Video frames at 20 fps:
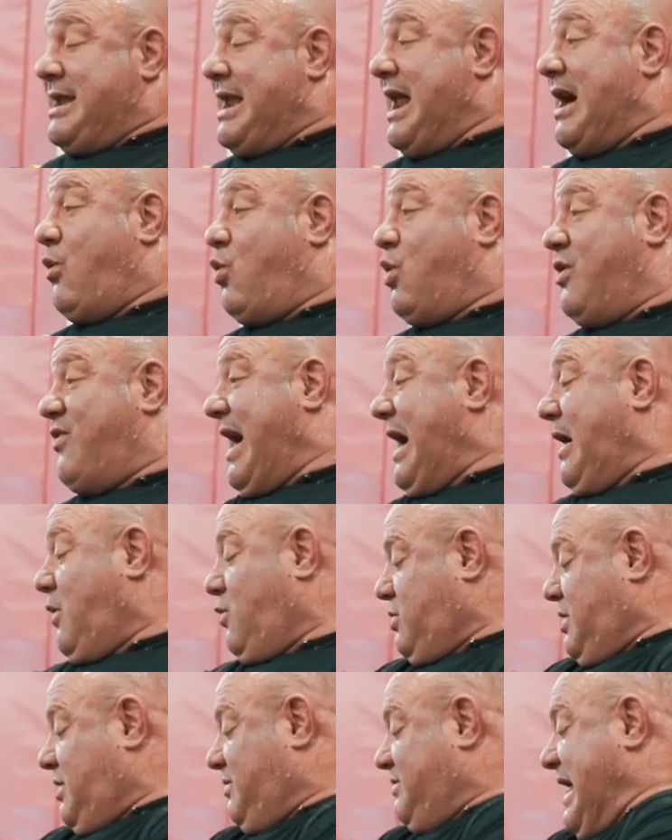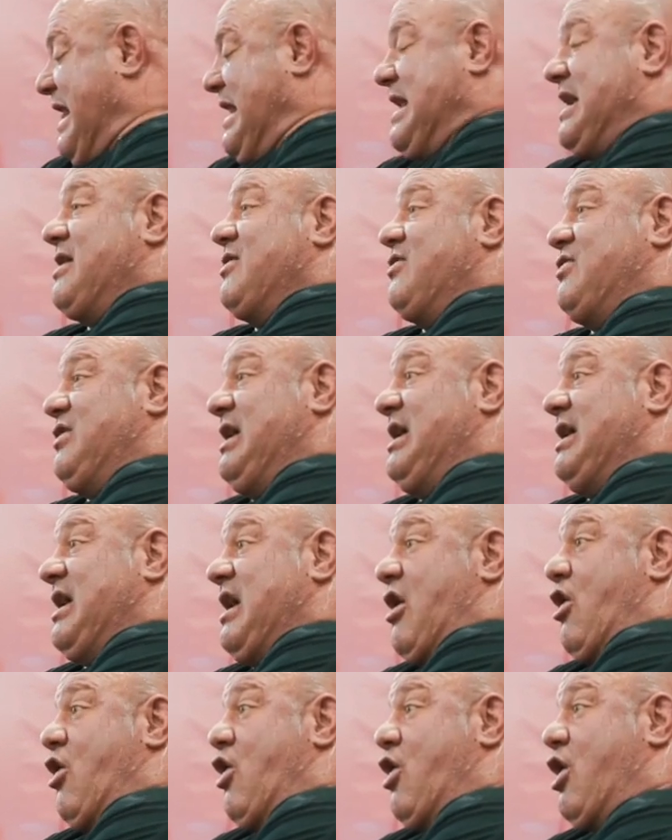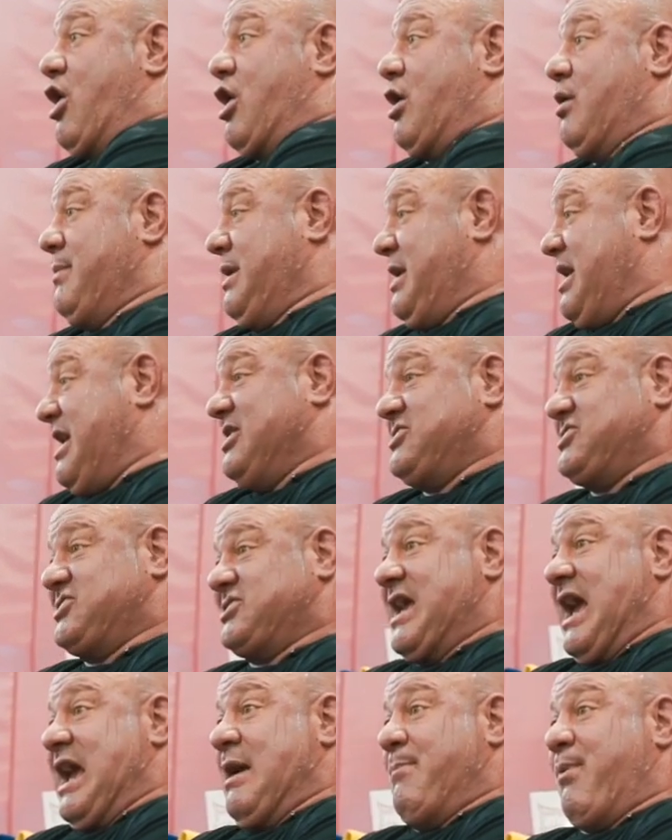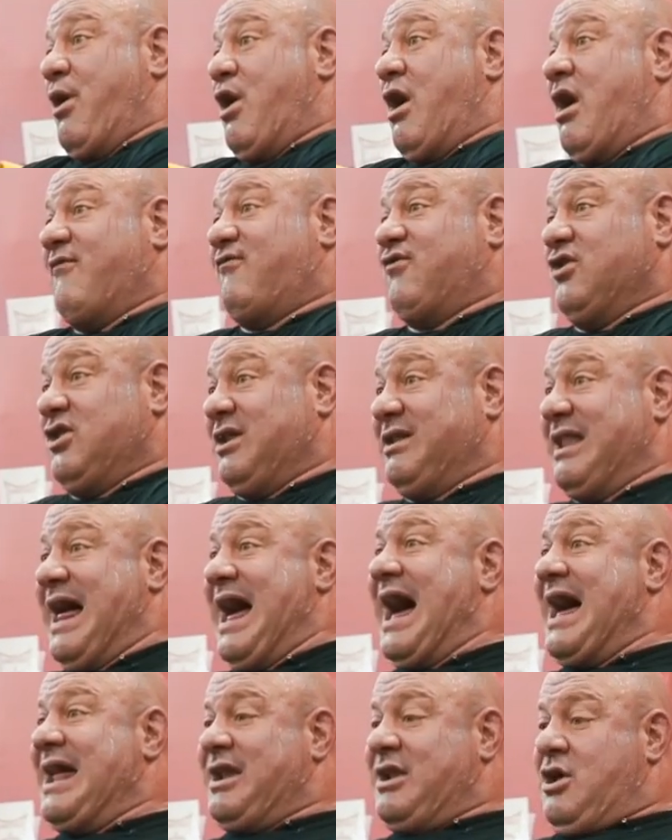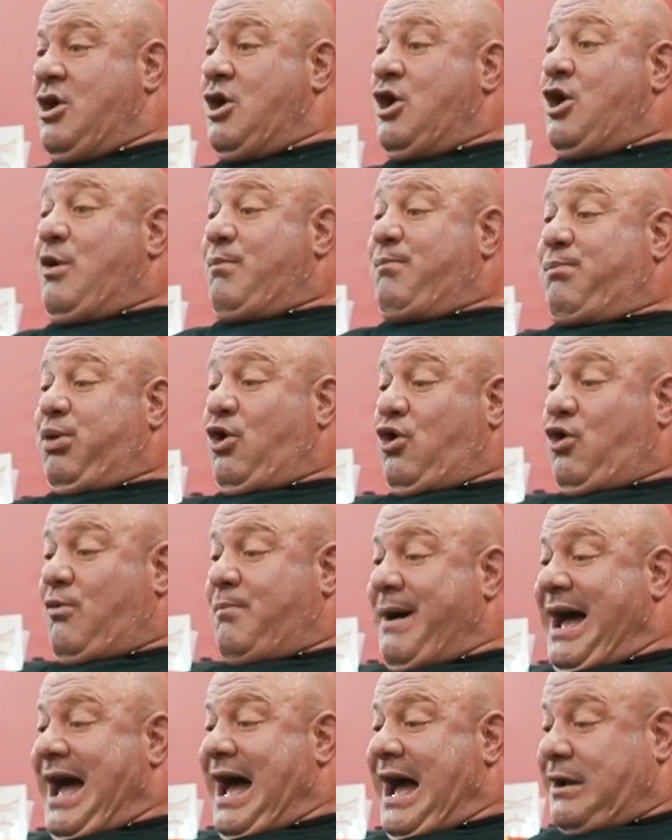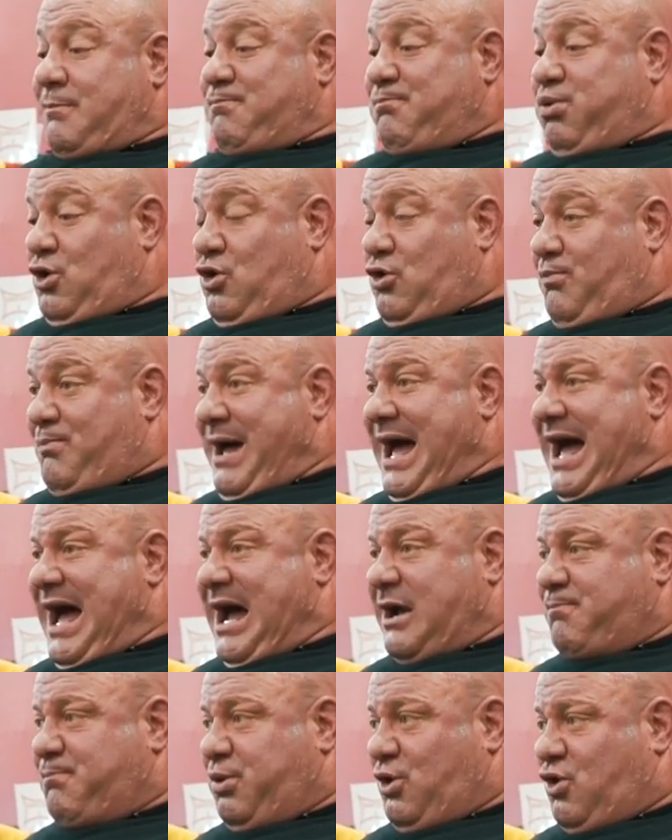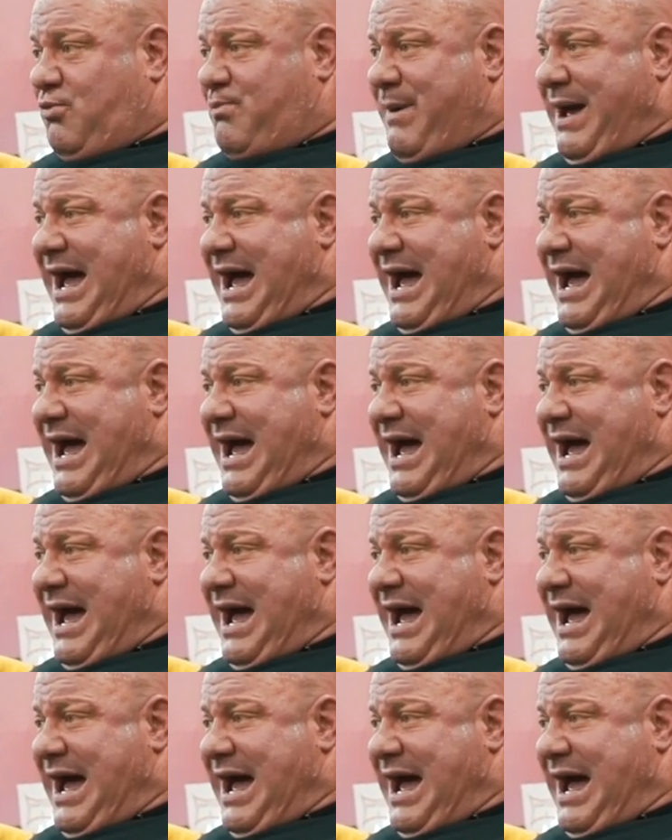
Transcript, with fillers: Now without letting the arm escape off of the lat, pull back, pull back, pull